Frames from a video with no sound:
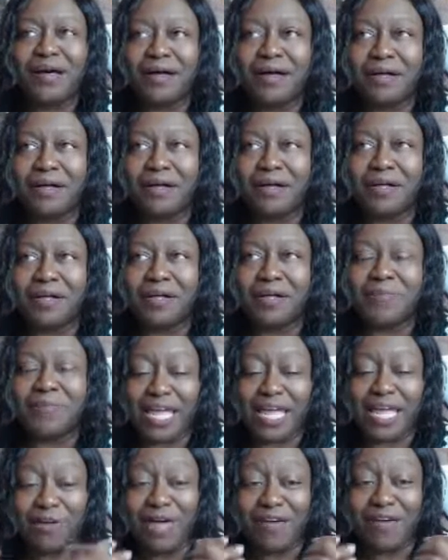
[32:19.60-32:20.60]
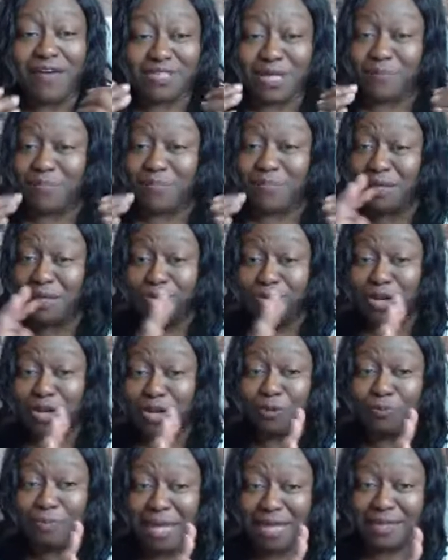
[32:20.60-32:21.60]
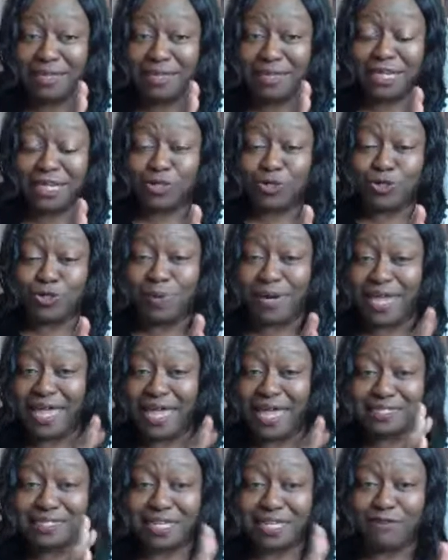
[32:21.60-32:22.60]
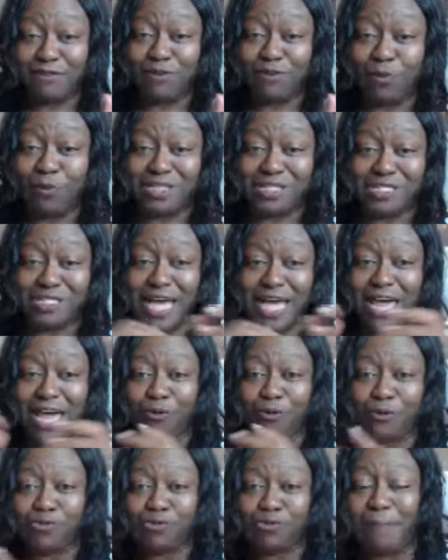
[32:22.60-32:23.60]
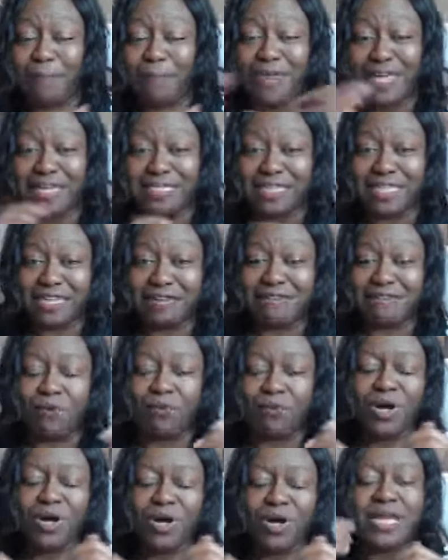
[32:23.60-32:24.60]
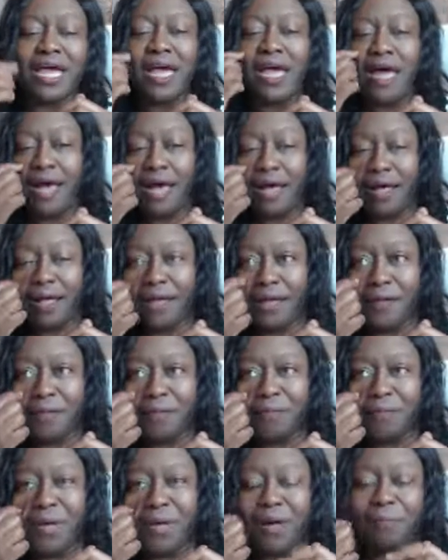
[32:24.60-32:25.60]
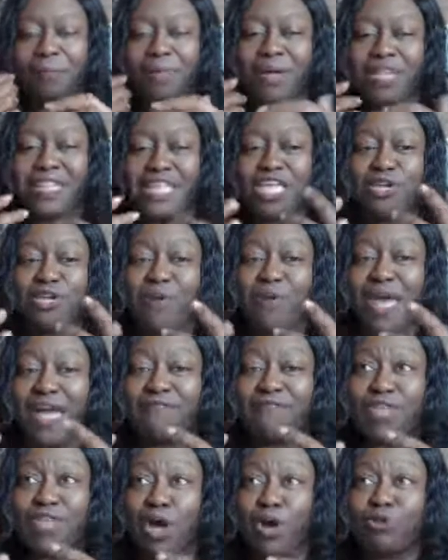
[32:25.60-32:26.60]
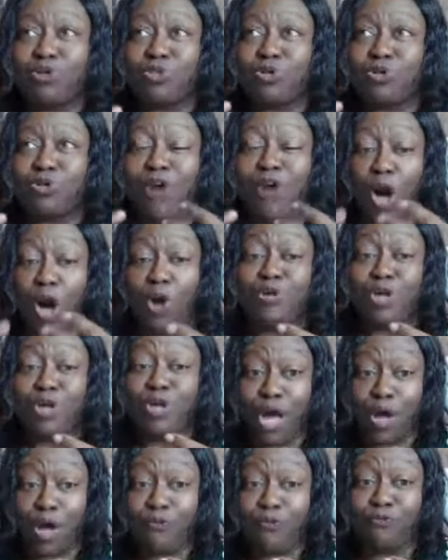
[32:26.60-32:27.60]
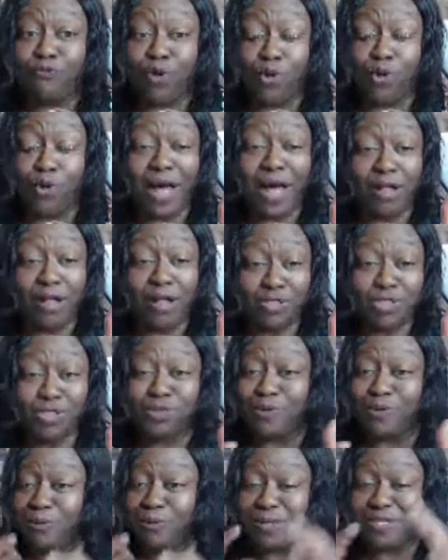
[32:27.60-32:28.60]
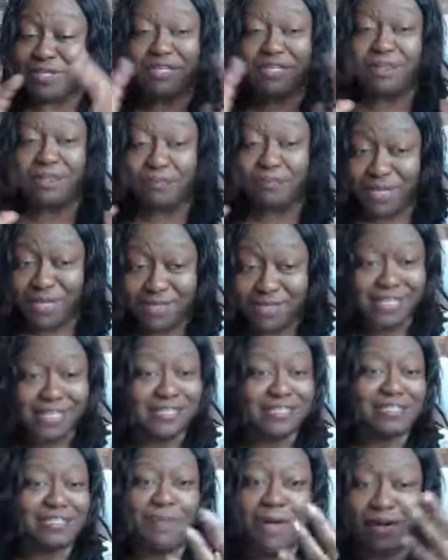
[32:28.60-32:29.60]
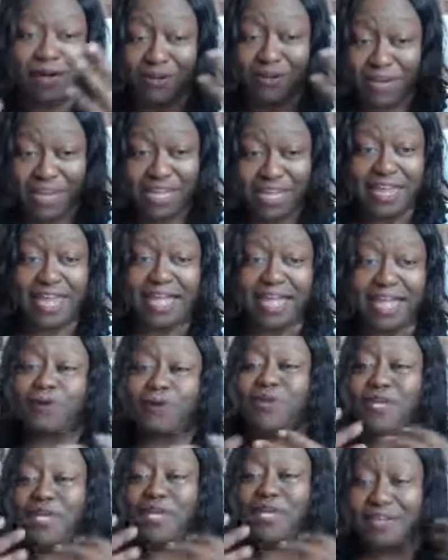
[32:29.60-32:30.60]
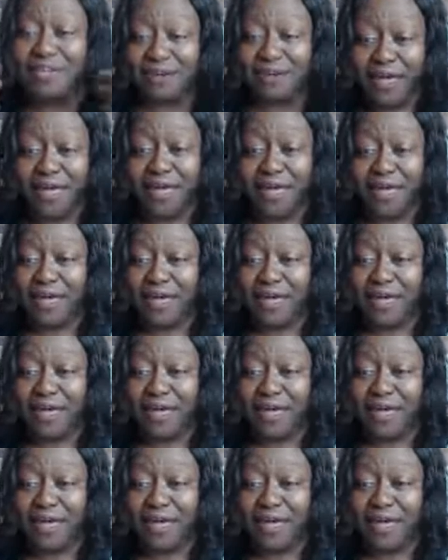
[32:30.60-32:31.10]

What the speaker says: And you have some that, may get a duplex and live on one side, or a triplex and live in one. But then you have those who've owned a home for a while too. And because this is about, again, equity and